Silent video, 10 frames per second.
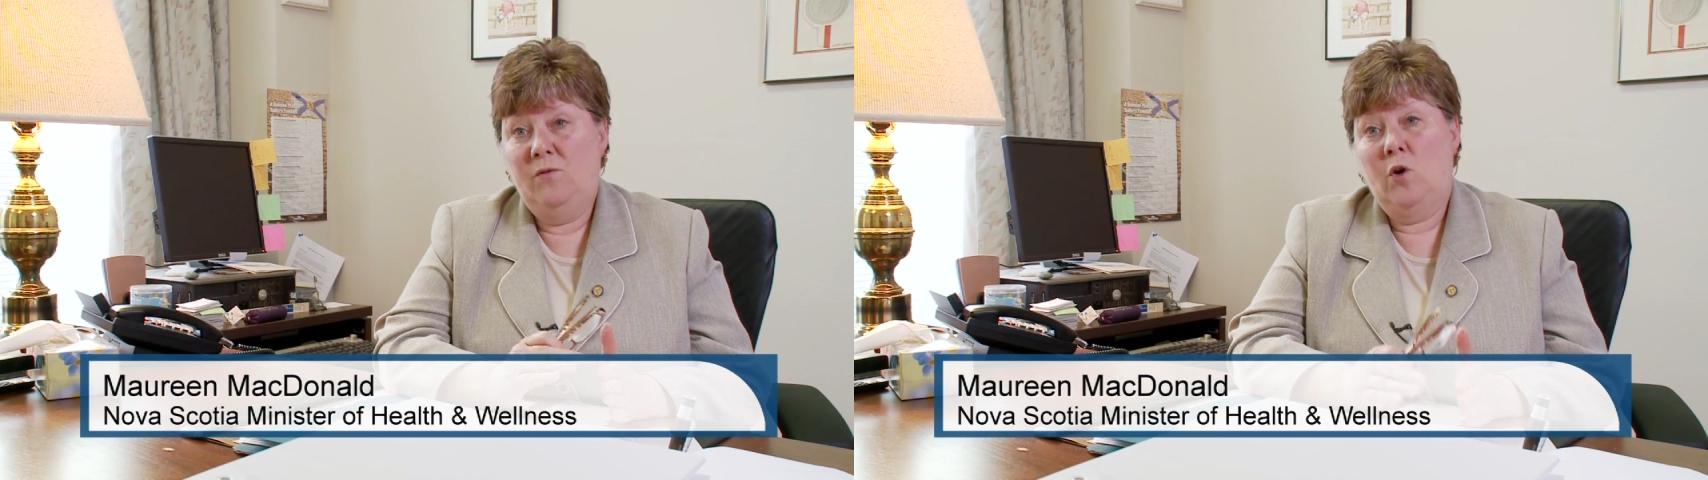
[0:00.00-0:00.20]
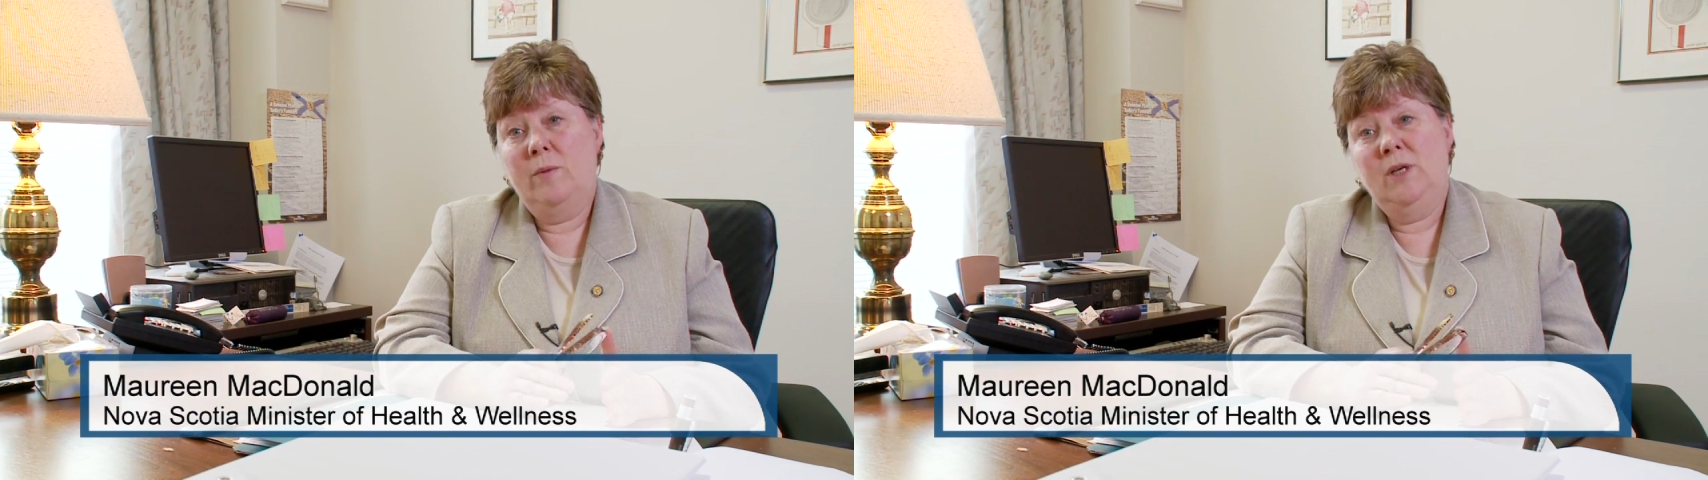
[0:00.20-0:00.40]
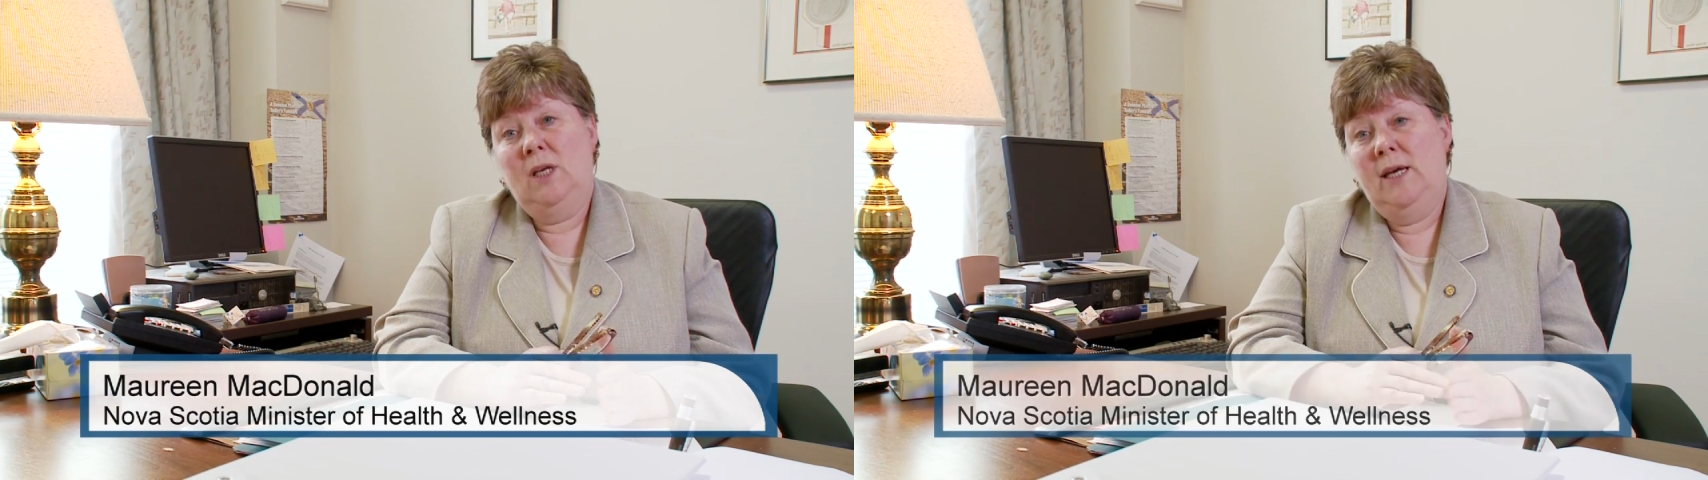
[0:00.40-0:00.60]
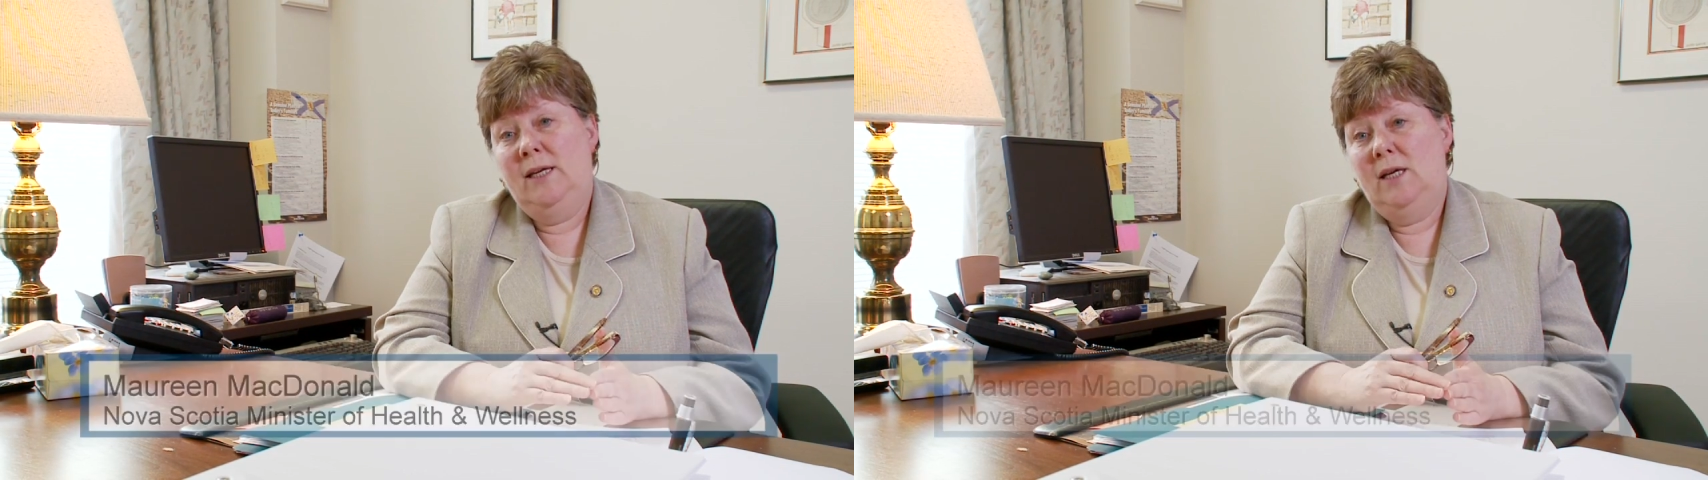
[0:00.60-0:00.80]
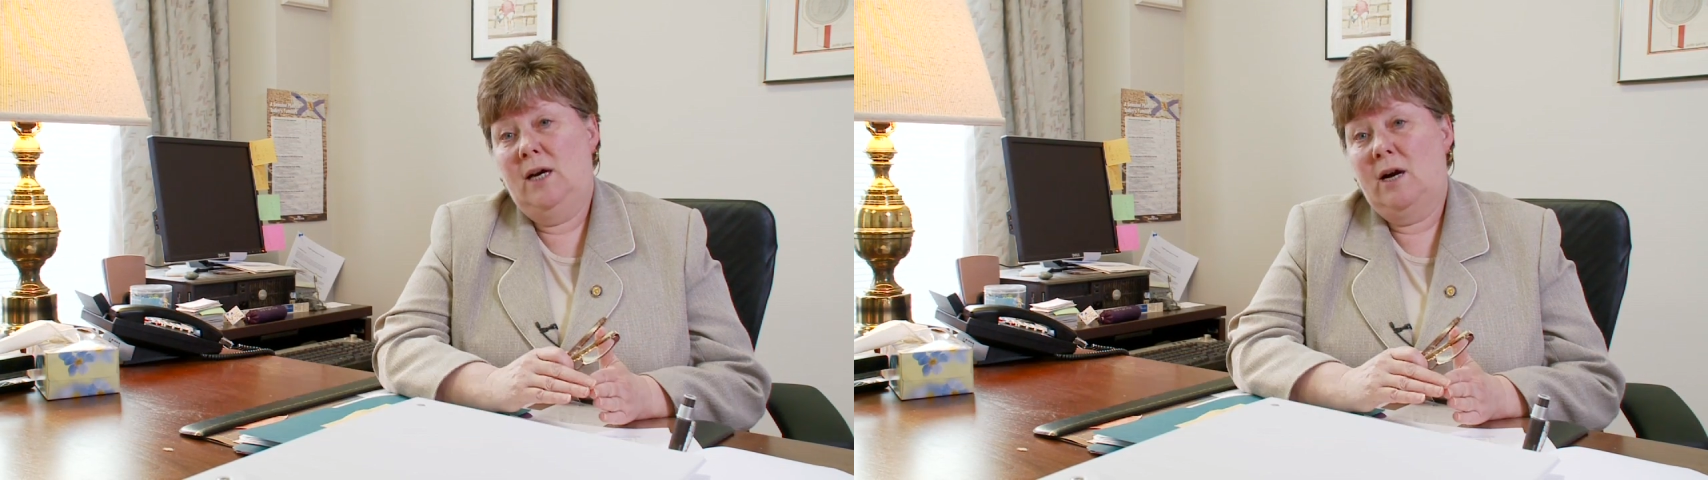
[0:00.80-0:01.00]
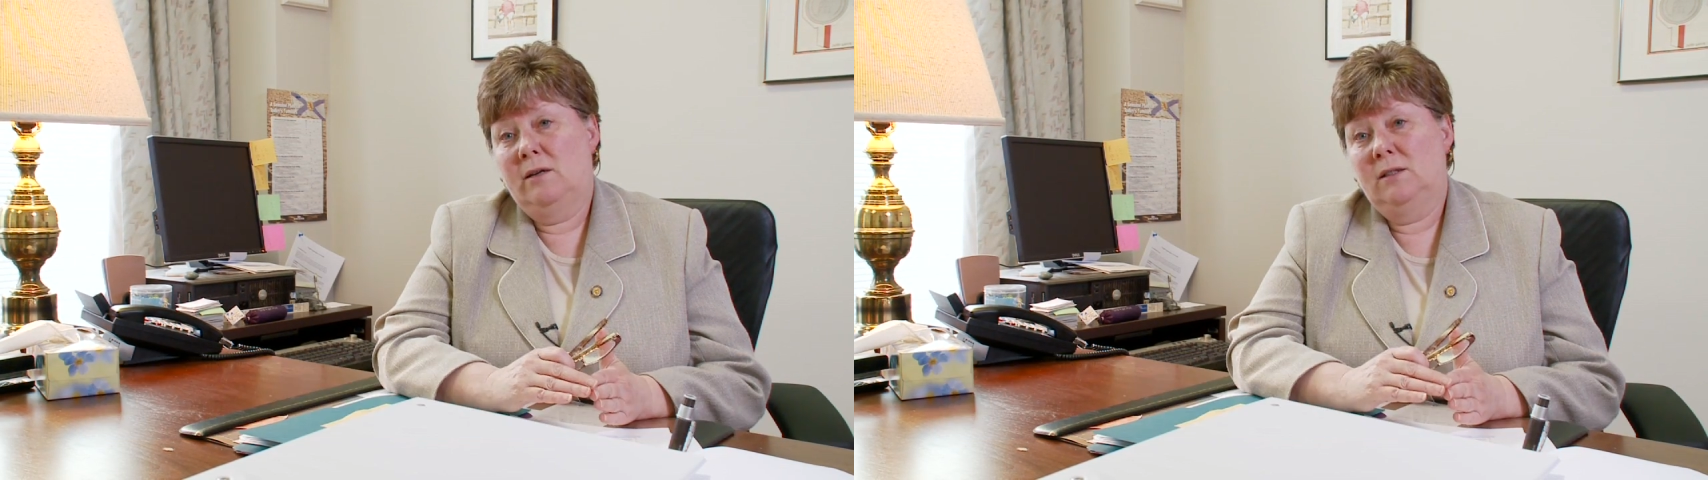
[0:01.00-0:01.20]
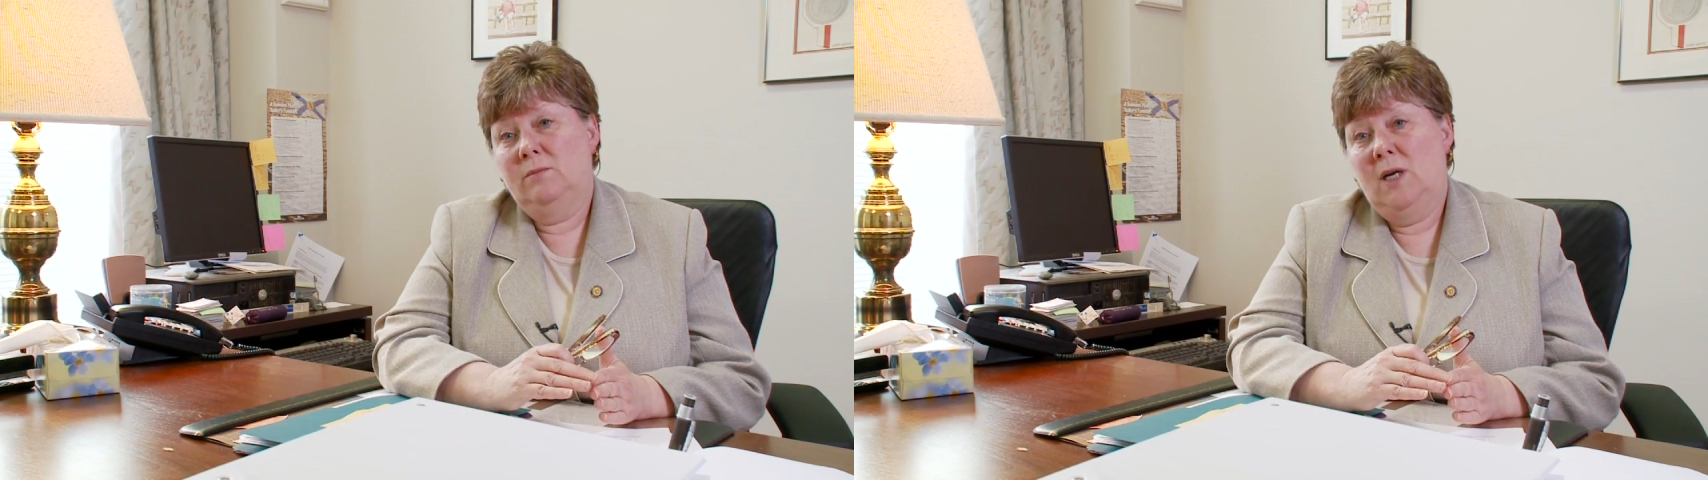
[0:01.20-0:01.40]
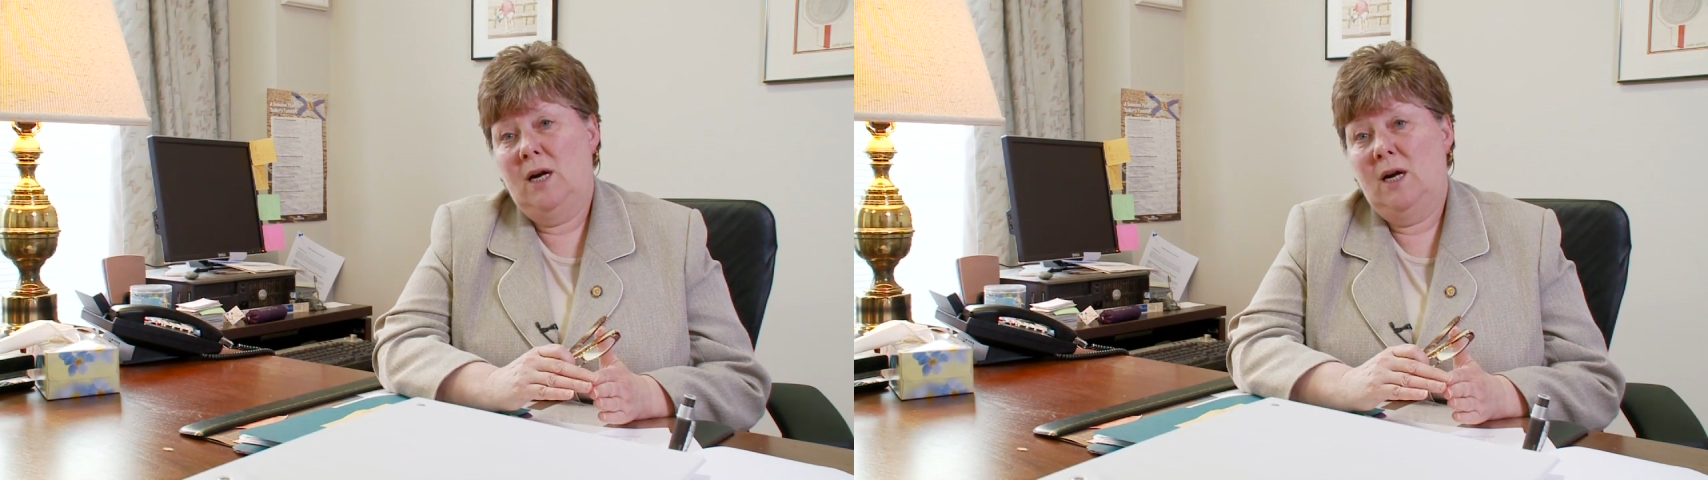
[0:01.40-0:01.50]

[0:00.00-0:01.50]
formulate our,